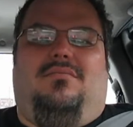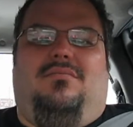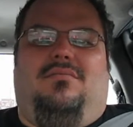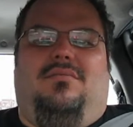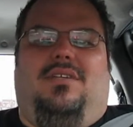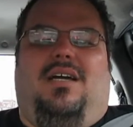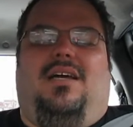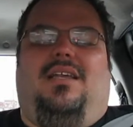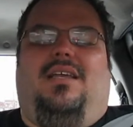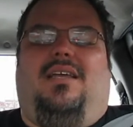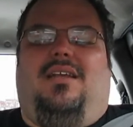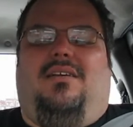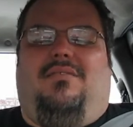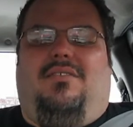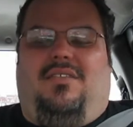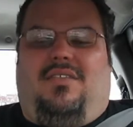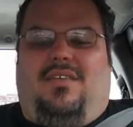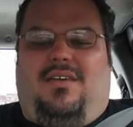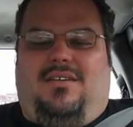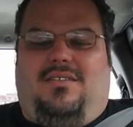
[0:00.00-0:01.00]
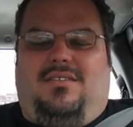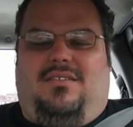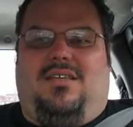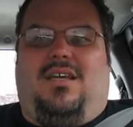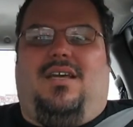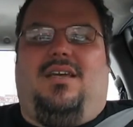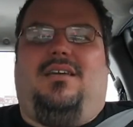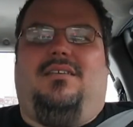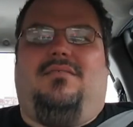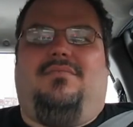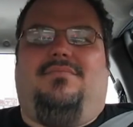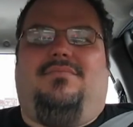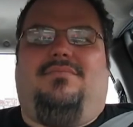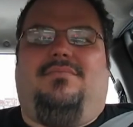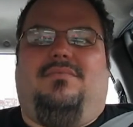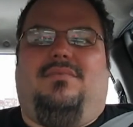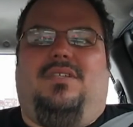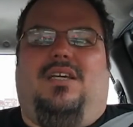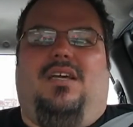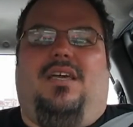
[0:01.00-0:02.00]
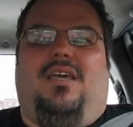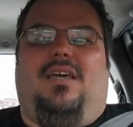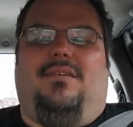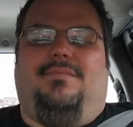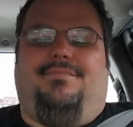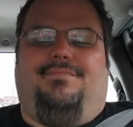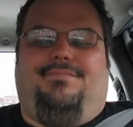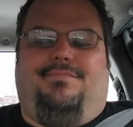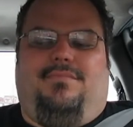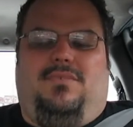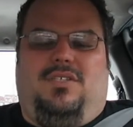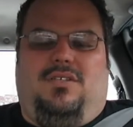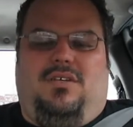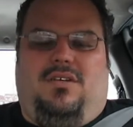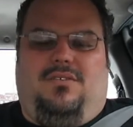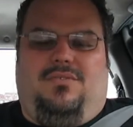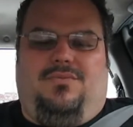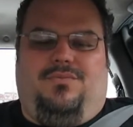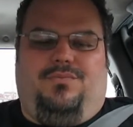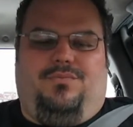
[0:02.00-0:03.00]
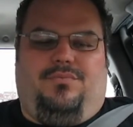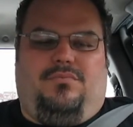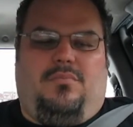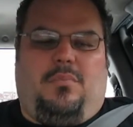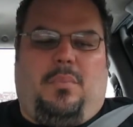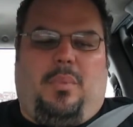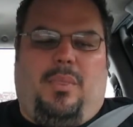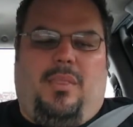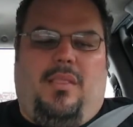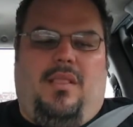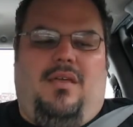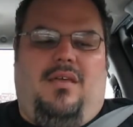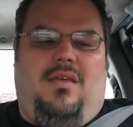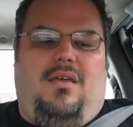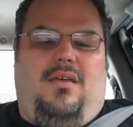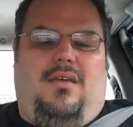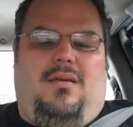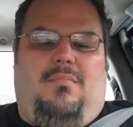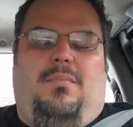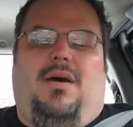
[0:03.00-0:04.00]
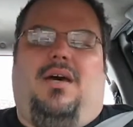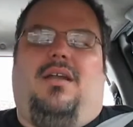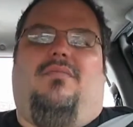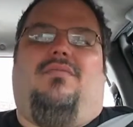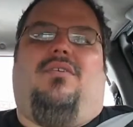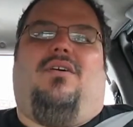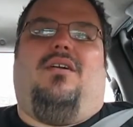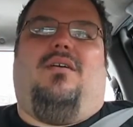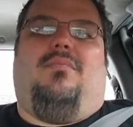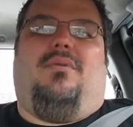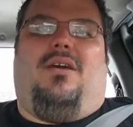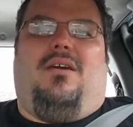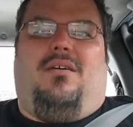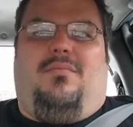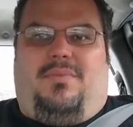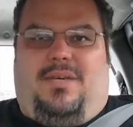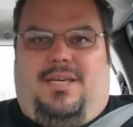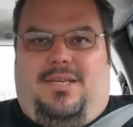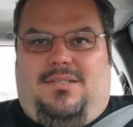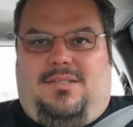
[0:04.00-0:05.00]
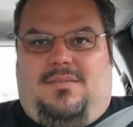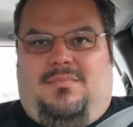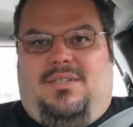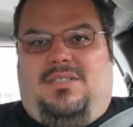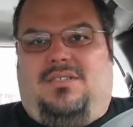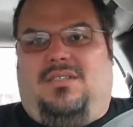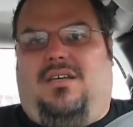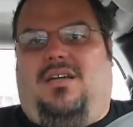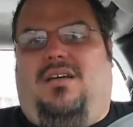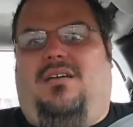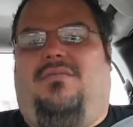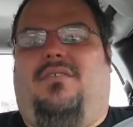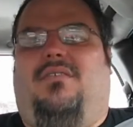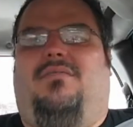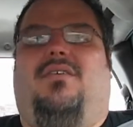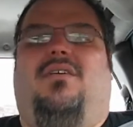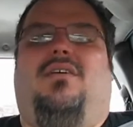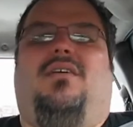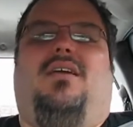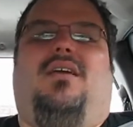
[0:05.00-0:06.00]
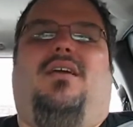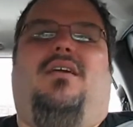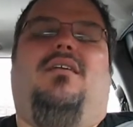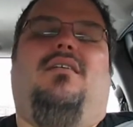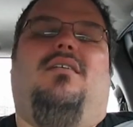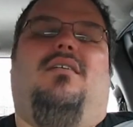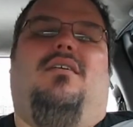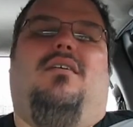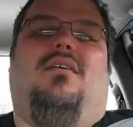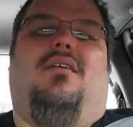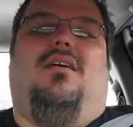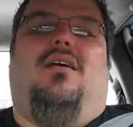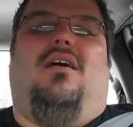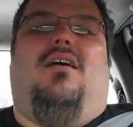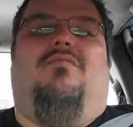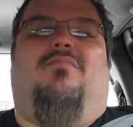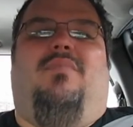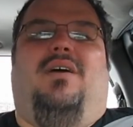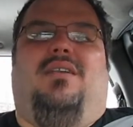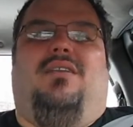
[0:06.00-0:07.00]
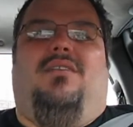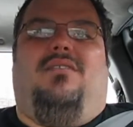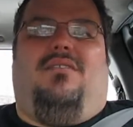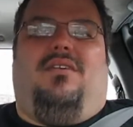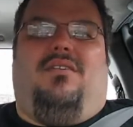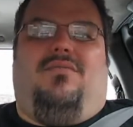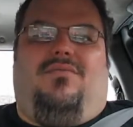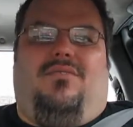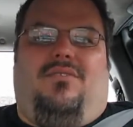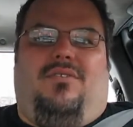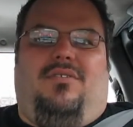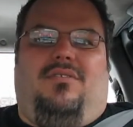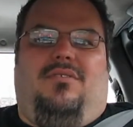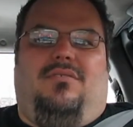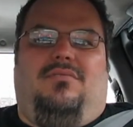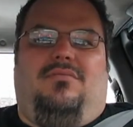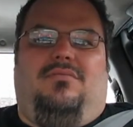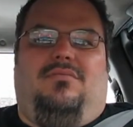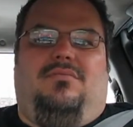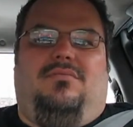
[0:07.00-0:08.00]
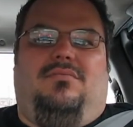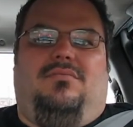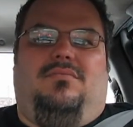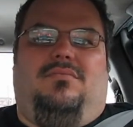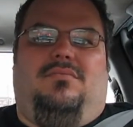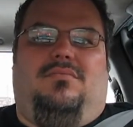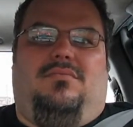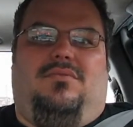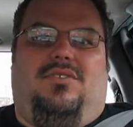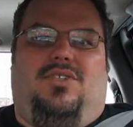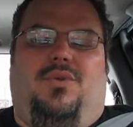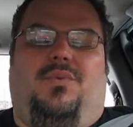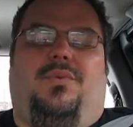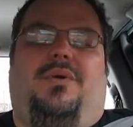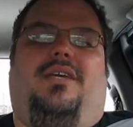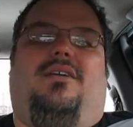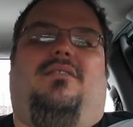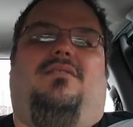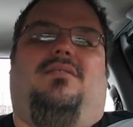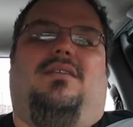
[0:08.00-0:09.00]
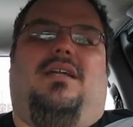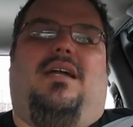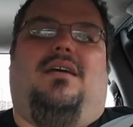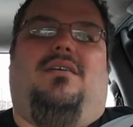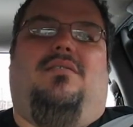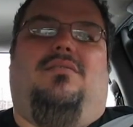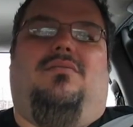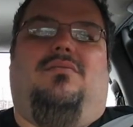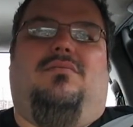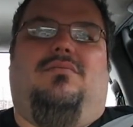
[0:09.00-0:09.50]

not eat everything in sight again. So, but I've already begun pacing myself. I've been doing it for 2 weeks now,